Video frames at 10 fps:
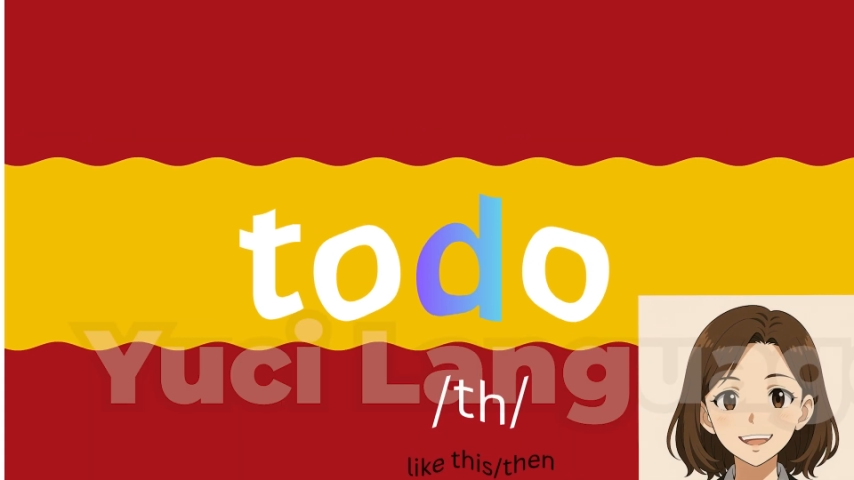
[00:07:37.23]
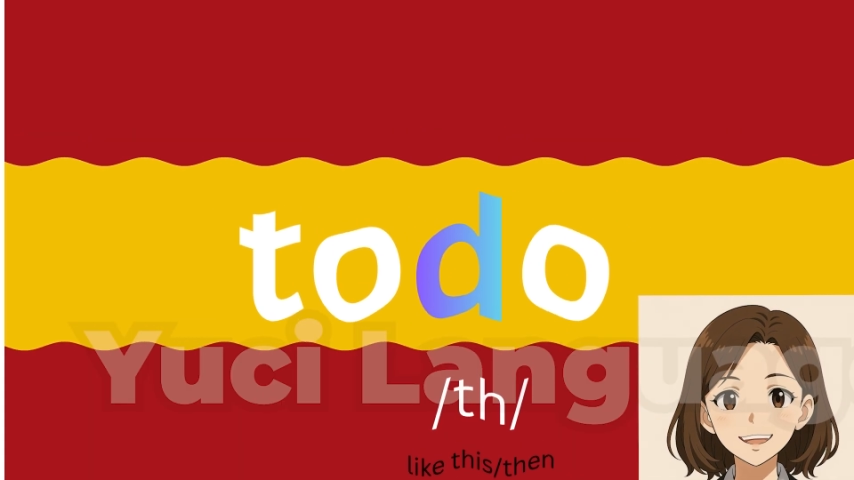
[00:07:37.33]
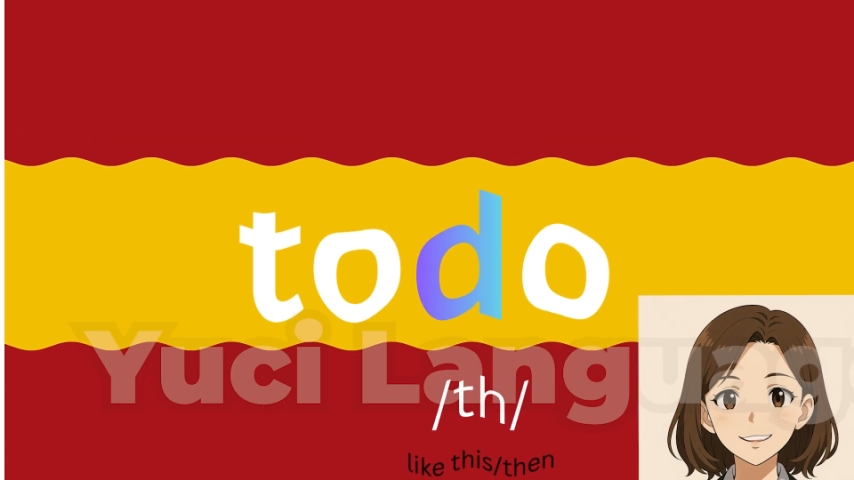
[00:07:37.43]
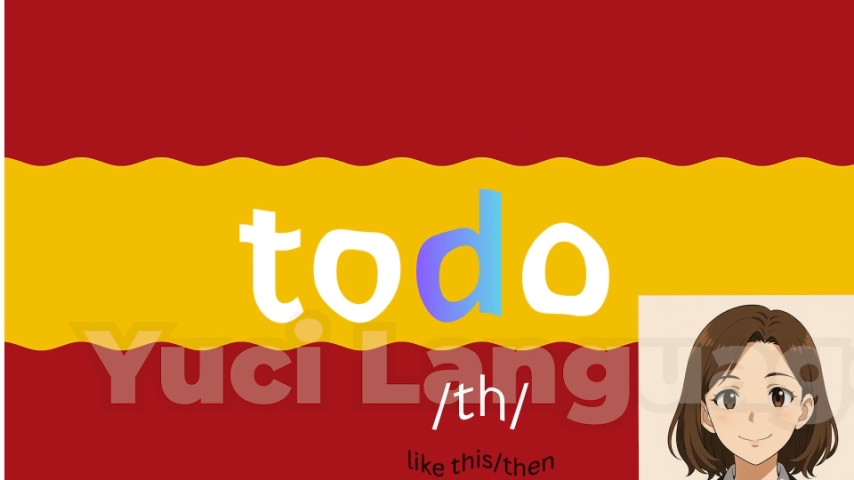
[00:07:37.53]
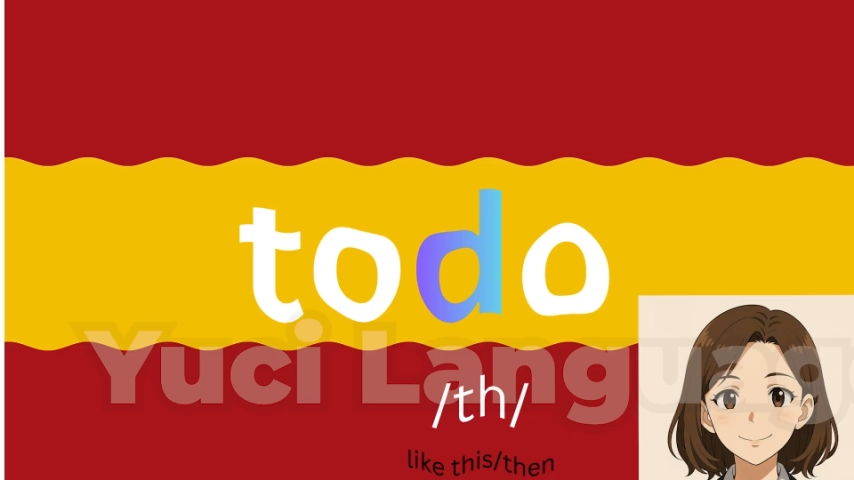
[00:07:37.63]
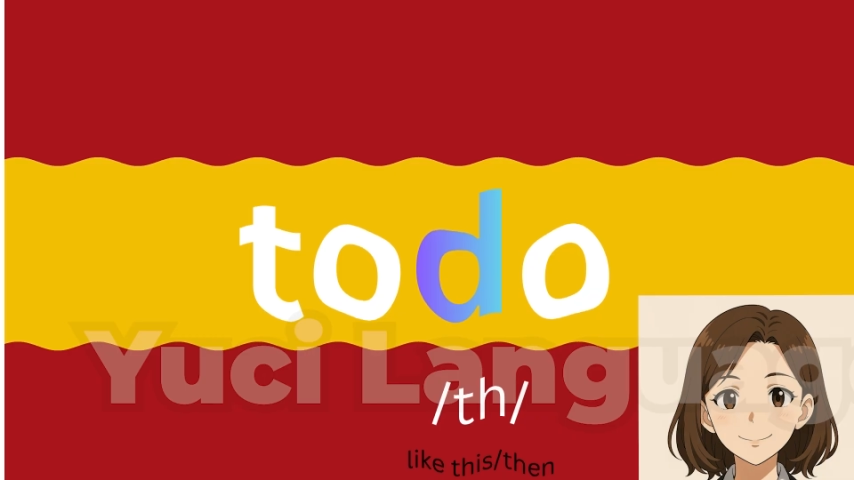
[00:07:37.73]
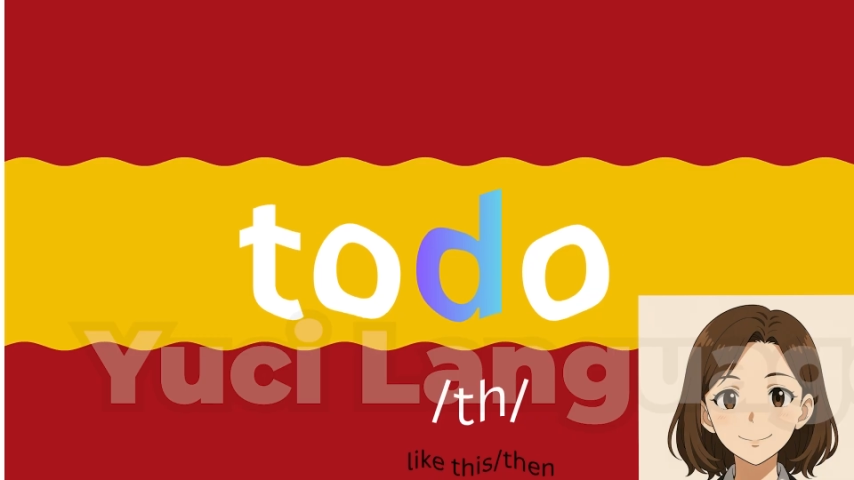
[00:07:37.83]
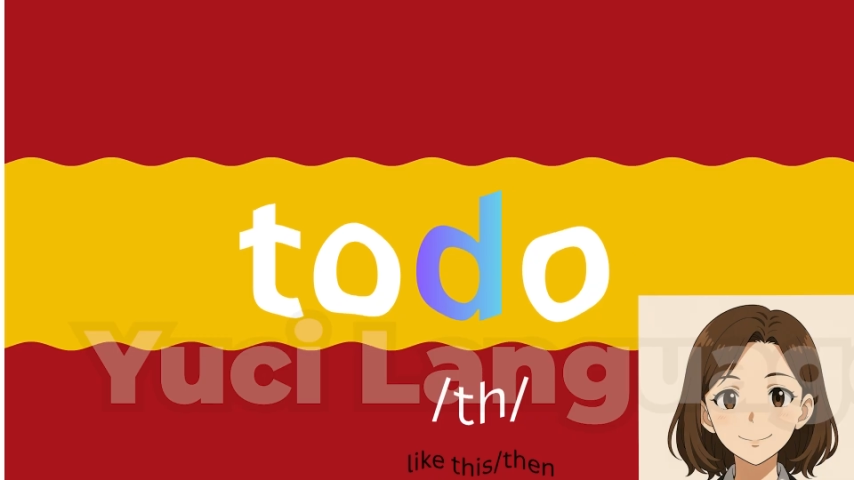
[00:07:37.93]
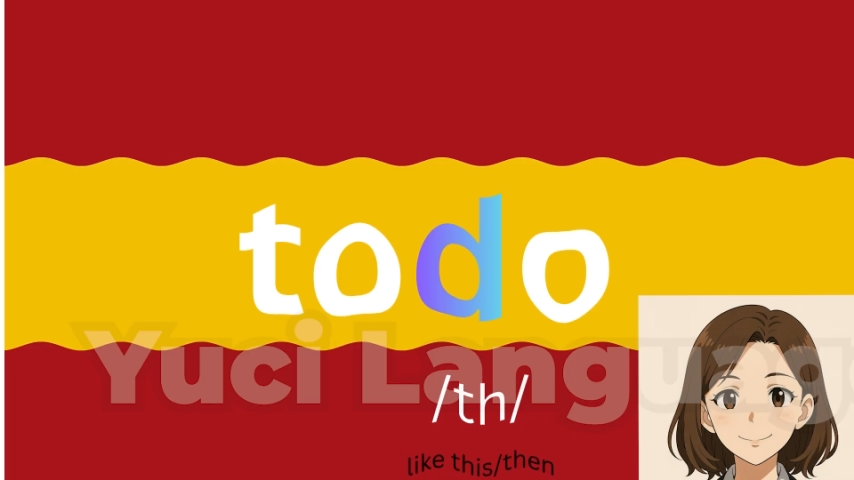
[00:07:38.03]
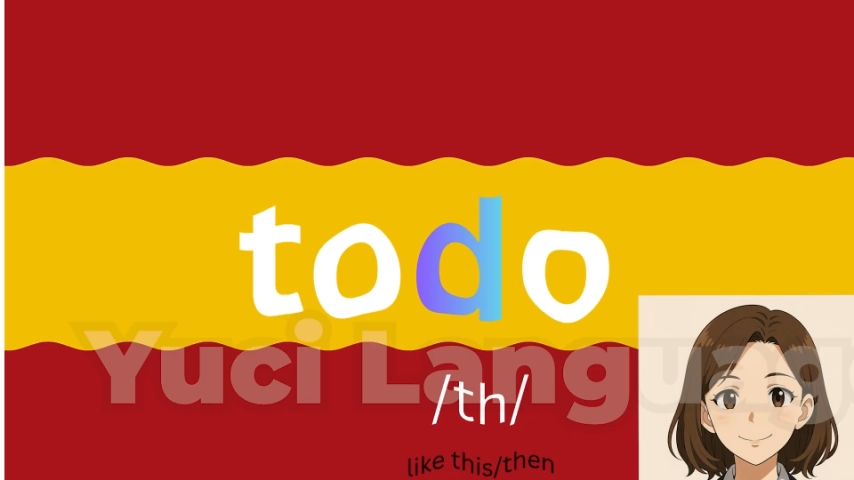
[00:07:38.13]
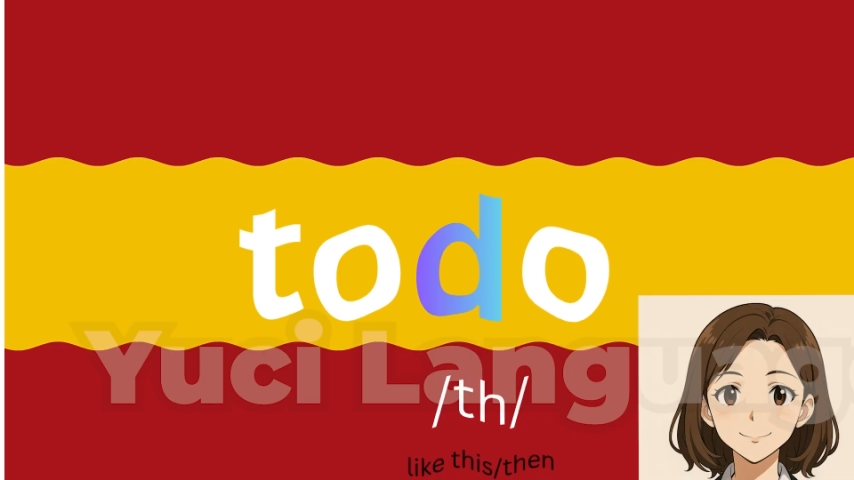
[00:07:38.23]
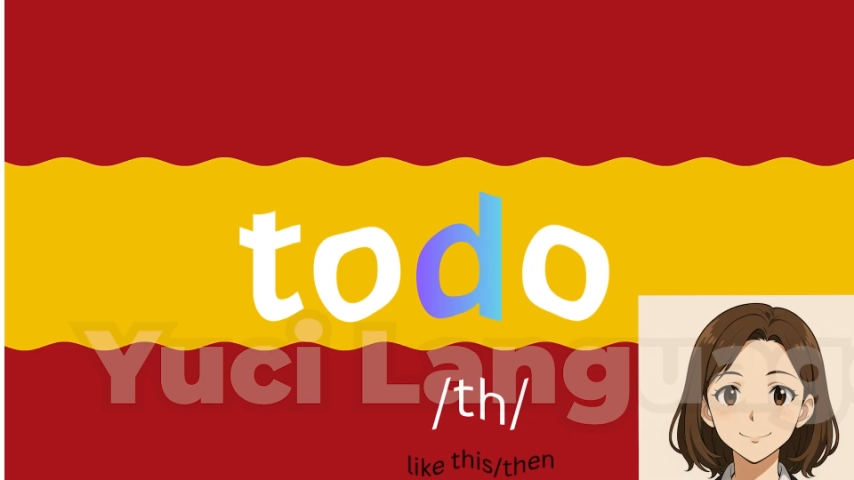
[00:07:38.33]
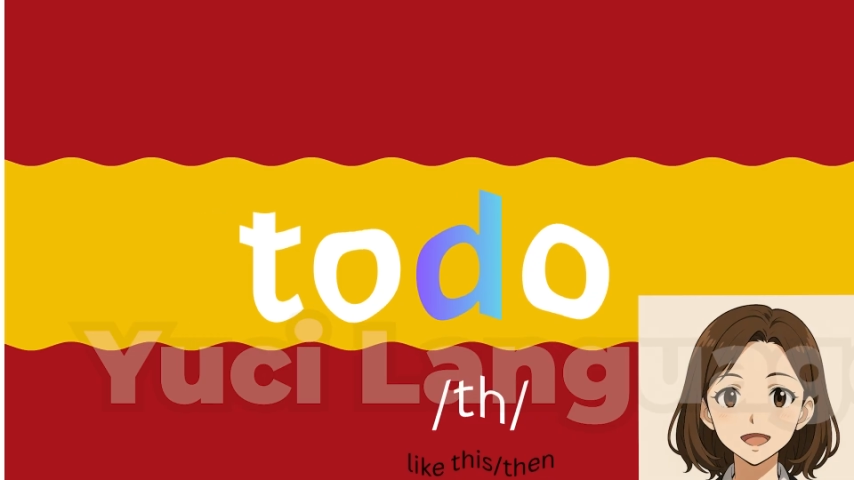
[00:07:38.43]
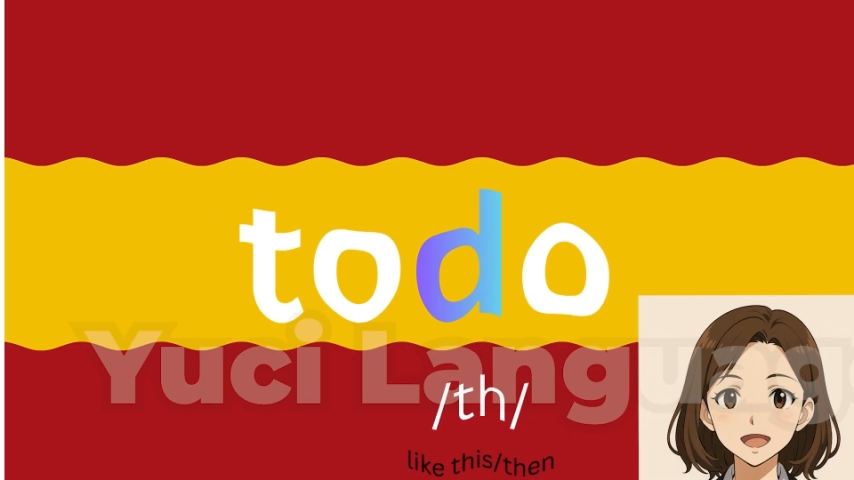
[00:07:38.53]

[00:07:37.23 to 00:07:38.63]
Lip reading: todo, todo.